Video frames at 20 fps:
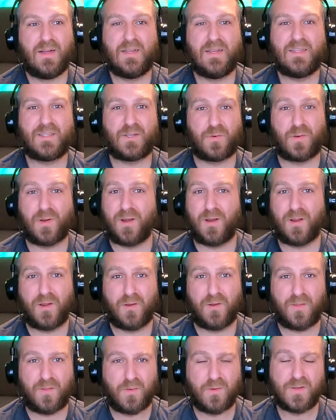So we're going to go
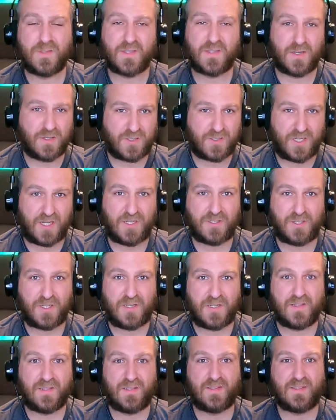through search
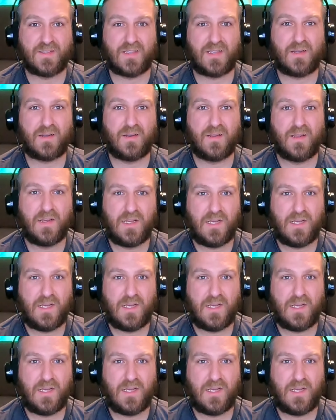engines and